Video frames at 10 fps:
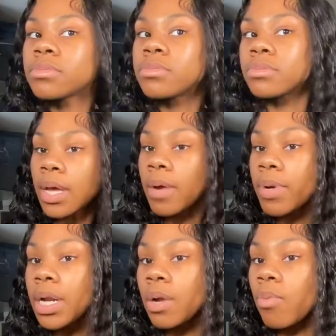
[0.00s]
Okay, I
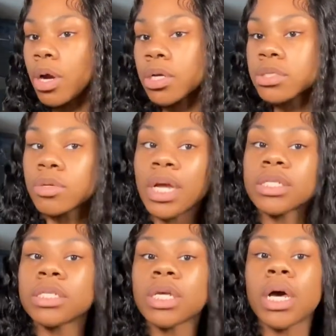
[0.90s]
ran out of water, so that's
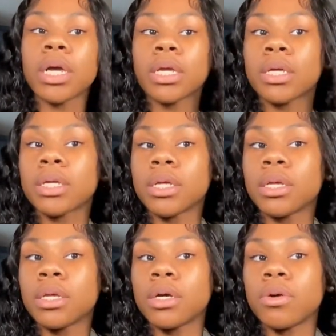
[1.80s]
a sign.
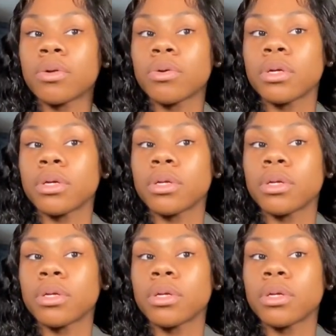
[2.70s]
Hold on.